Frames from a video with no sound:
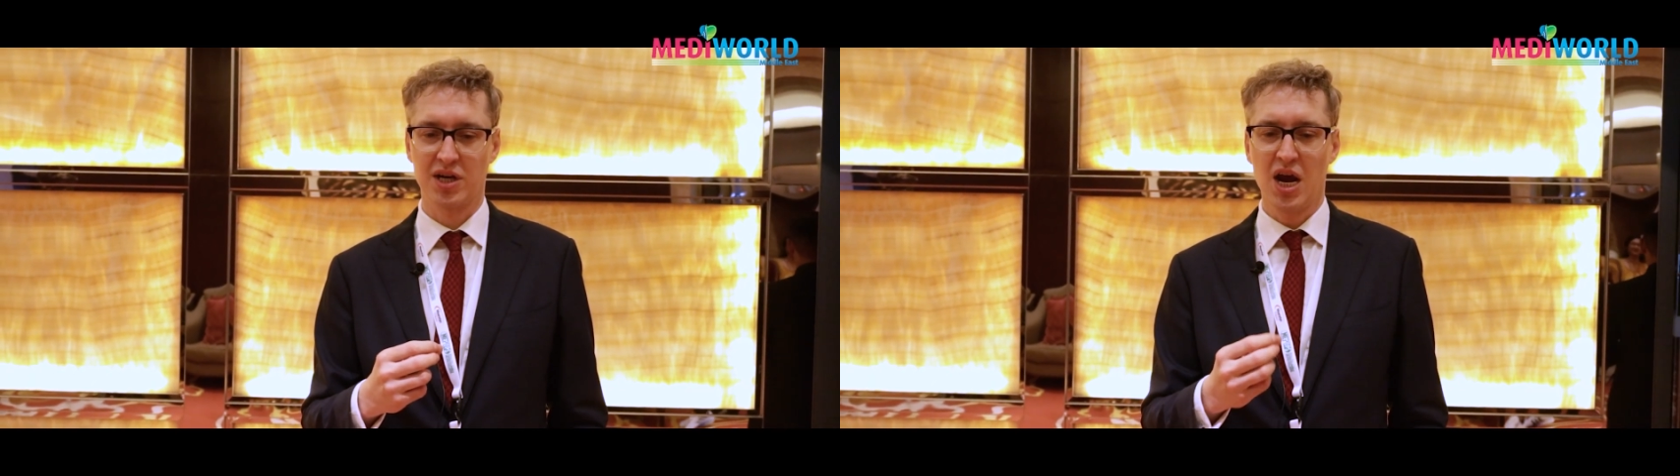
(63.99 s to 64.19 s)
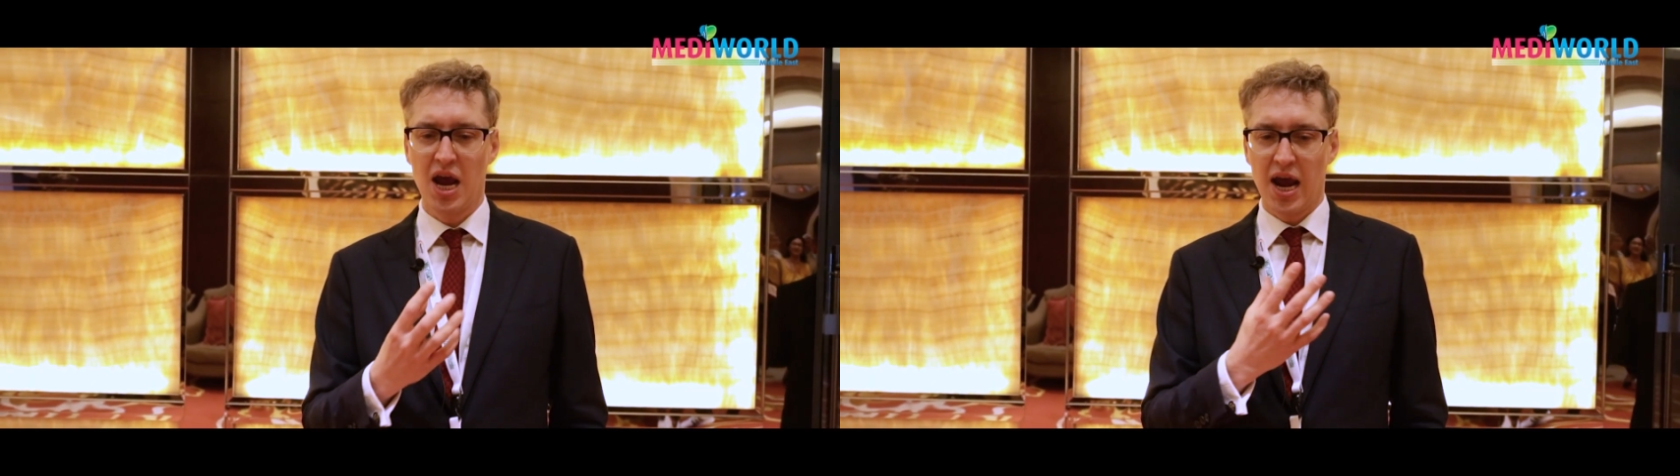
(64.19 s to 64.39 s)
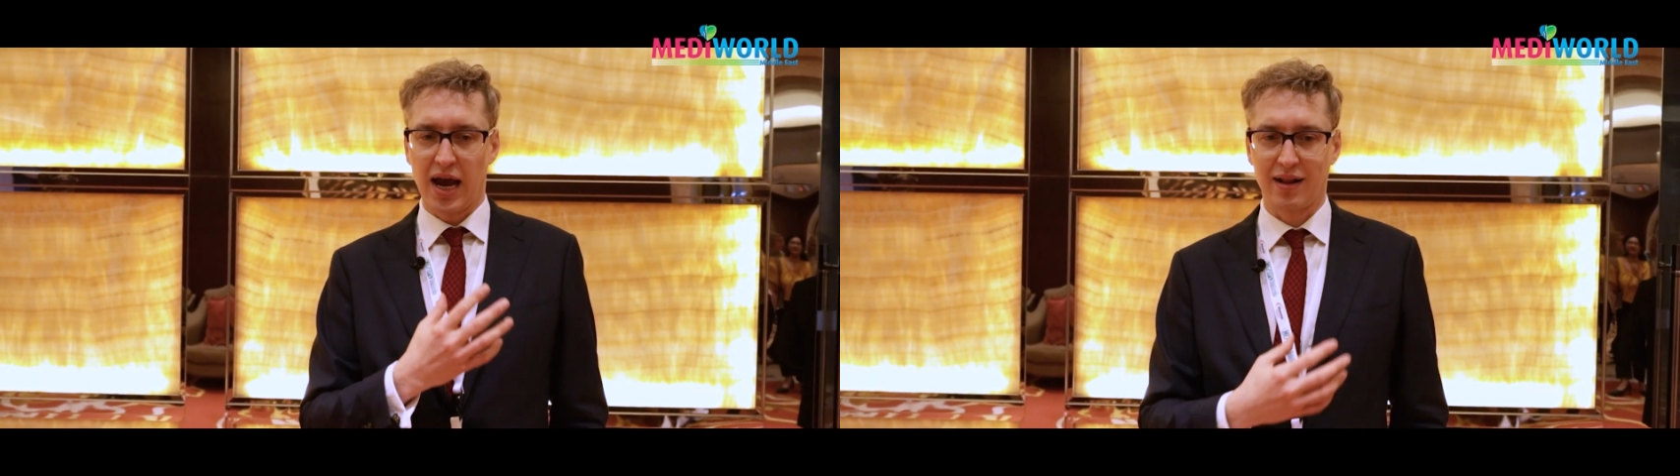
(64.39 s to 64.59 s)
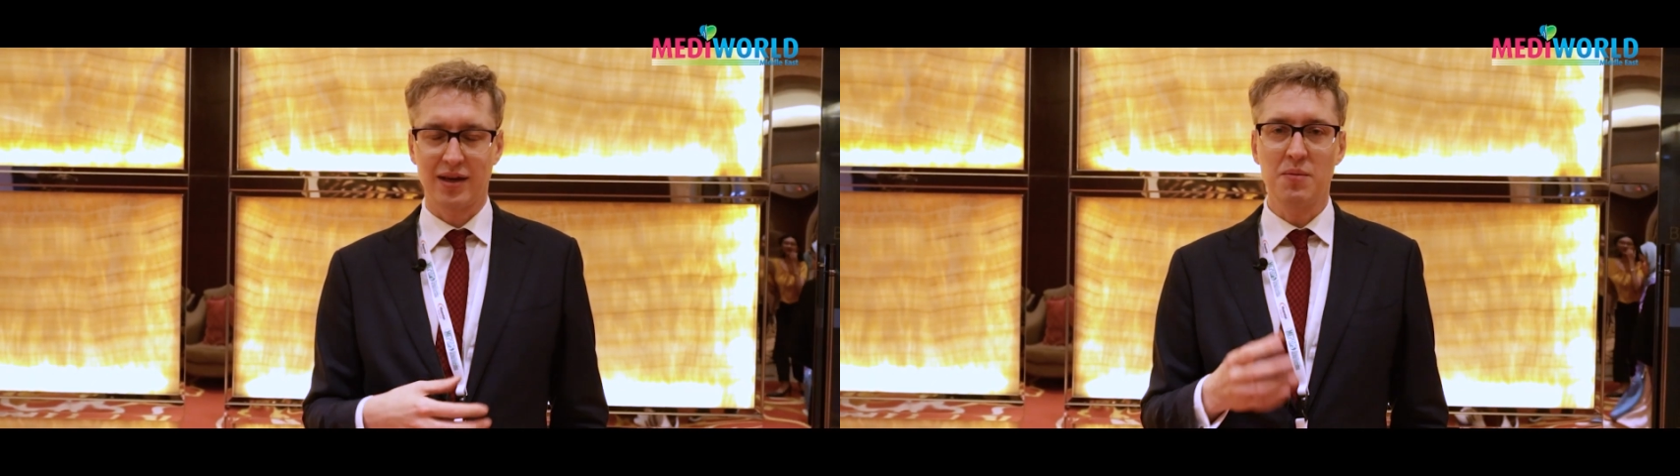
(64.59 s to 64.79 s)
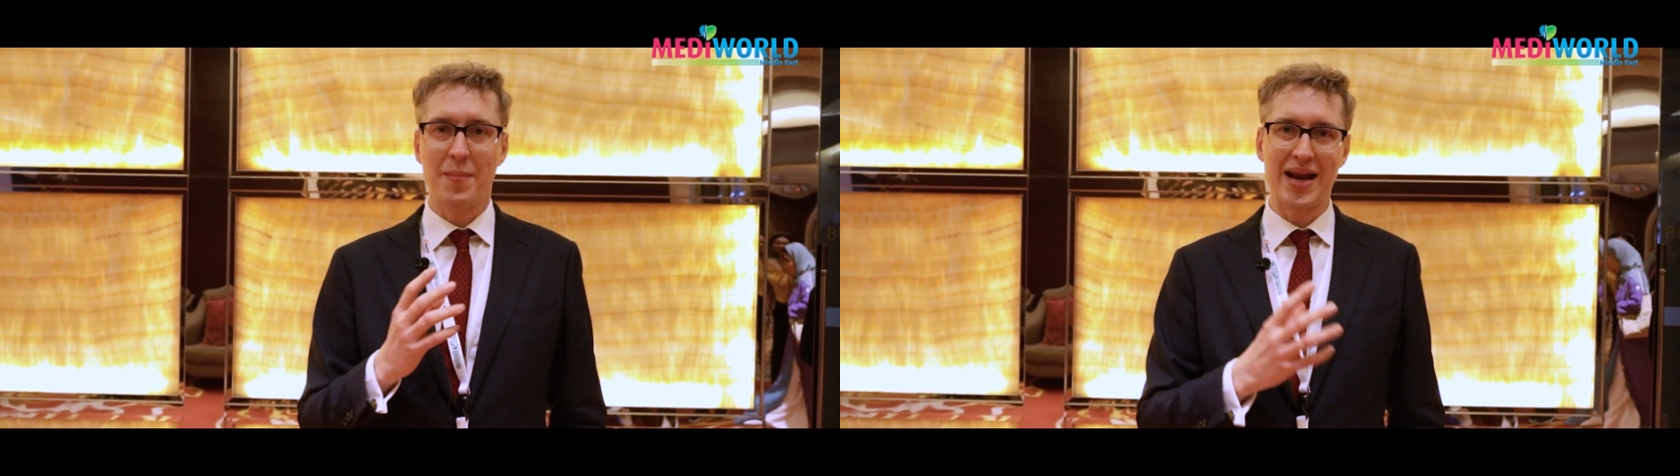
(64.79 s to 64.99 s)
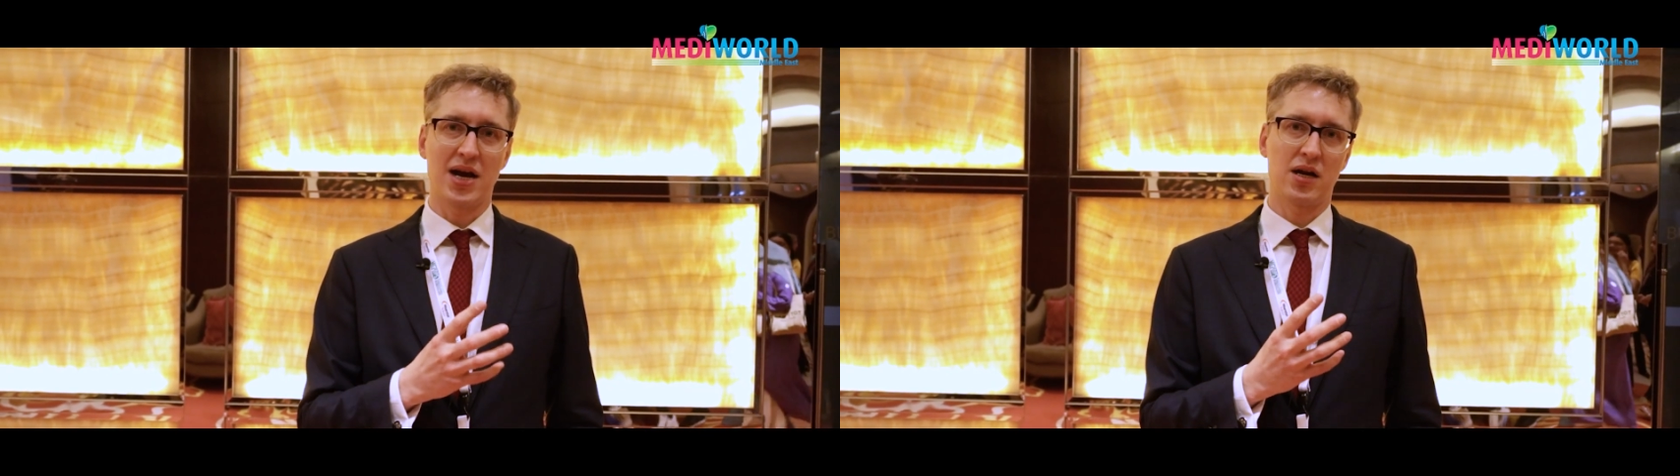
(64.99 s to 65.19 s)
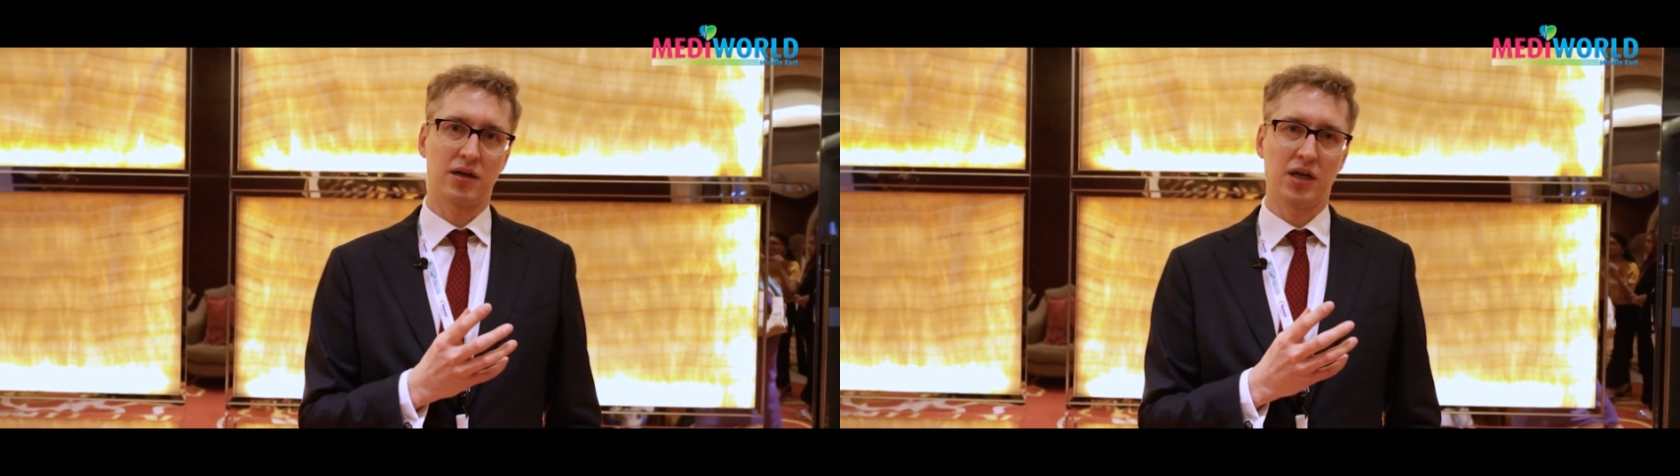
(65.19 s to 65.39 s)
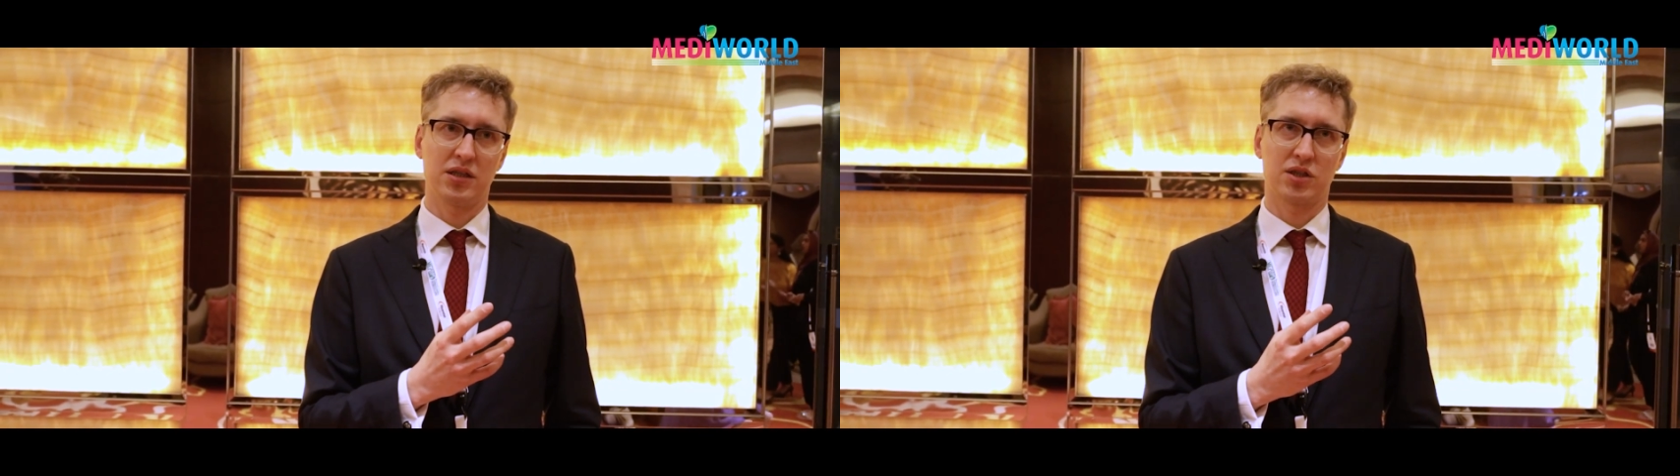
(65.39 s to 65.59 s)
And I think
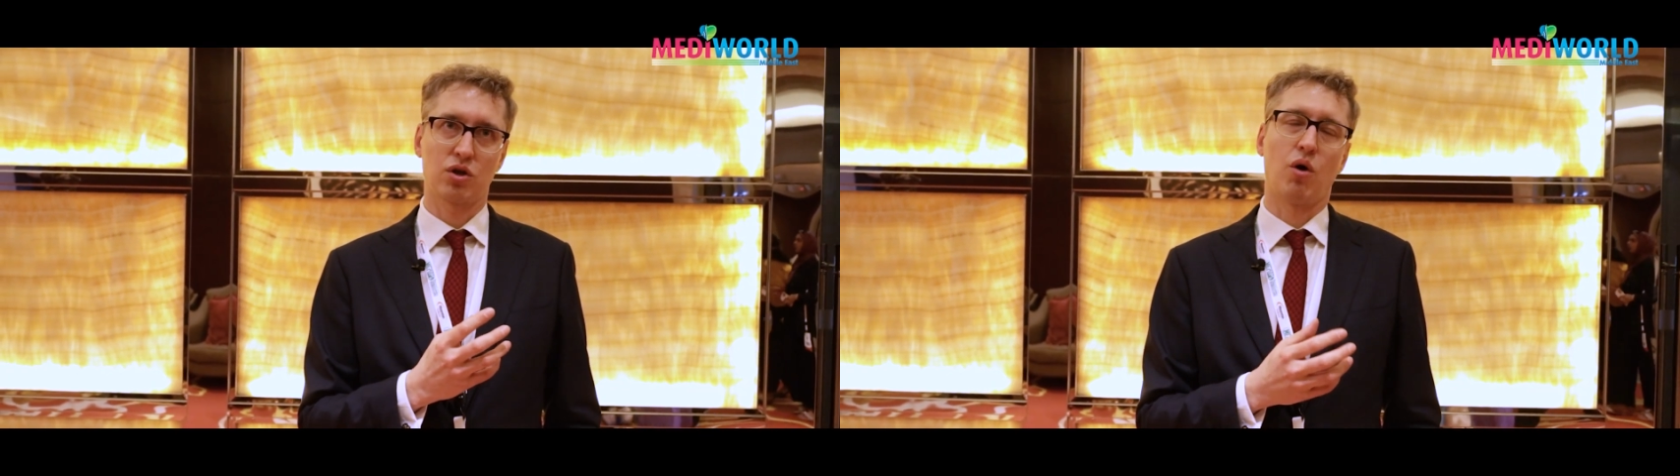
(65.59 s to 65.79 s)
MENA is,